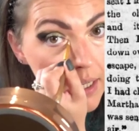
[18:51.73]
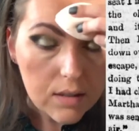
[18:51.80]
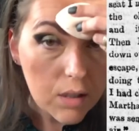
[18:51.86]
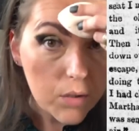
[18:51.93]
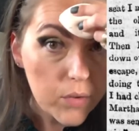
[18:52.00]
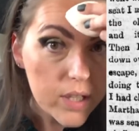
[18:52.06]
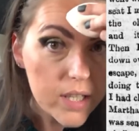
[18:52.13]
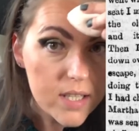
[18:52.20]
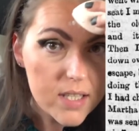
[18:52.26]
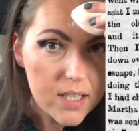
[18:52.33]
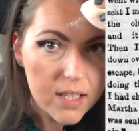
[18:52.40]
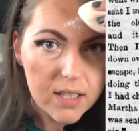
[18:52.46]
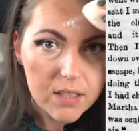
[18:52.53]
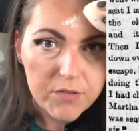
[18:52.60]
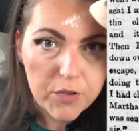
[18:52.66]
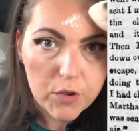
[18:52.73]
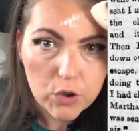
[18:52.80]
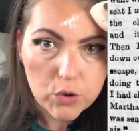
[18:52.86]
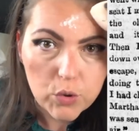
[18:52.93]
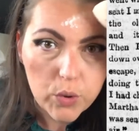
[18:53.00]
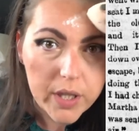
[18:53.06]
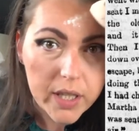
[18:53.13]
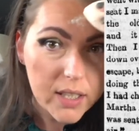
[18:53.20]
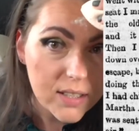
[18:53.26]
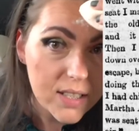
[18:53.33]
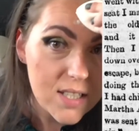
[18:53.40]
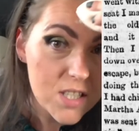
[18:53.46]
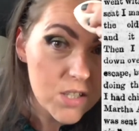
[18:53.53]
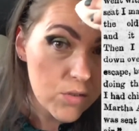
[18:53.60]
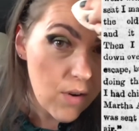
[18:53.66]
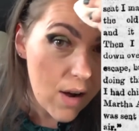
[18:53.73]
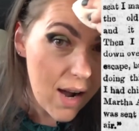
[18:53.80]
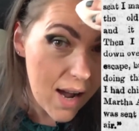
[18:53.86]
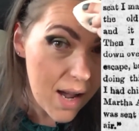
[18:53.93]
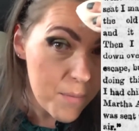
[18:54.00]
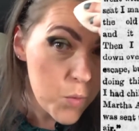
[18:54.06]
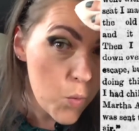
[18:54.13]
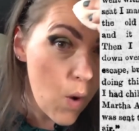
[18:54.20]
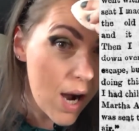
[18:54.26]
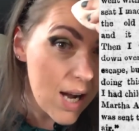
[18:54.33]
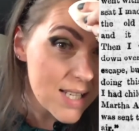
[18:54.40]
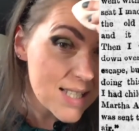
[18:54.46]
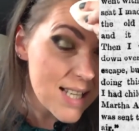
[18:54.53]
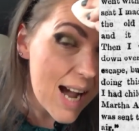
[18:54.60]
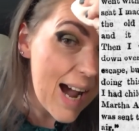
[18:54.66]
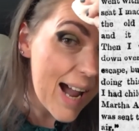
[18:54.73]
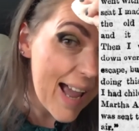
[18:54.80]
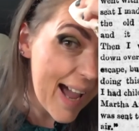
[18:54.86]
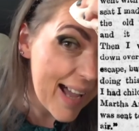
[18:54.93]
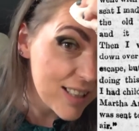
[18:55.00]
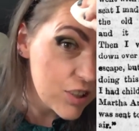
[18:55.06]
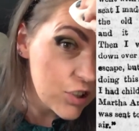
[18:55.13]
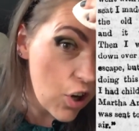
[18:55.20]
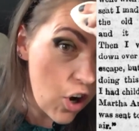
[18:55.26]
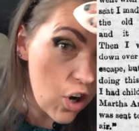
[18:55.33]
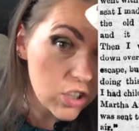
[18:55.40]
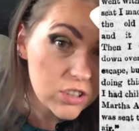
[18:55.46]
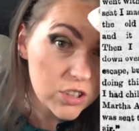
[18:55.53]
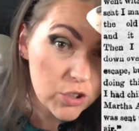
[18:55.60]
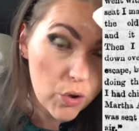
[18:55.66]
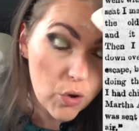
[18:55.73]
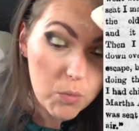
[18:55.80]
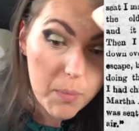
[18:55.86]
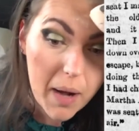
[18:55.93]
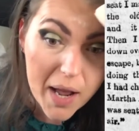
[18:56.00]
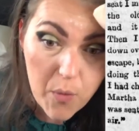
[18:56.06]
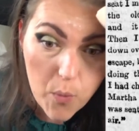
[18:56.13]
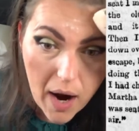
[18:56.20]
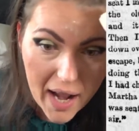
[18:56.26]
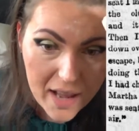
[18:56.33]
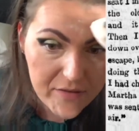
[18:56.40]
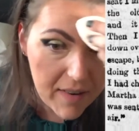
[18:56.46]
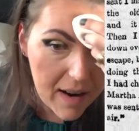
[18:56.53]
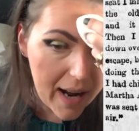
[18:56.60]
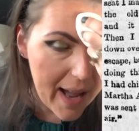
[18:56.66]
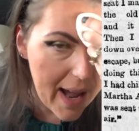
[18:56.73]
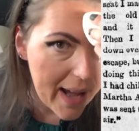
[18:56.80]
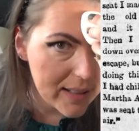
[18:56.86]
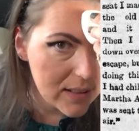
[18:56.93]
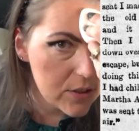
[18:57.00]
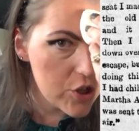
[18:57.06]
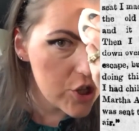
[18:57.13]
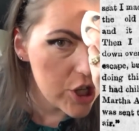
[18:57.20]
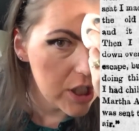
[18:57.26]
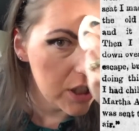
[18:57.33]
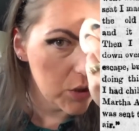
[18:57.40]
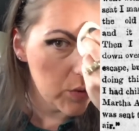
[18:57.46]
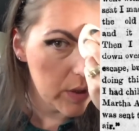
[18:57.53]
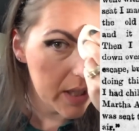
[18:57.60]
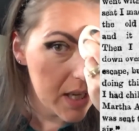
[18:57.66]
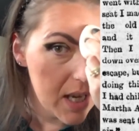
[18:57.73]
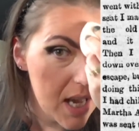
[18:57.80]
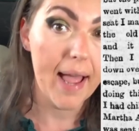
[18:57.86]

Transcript: The reason for doing this crime was I had not told my wife I had children.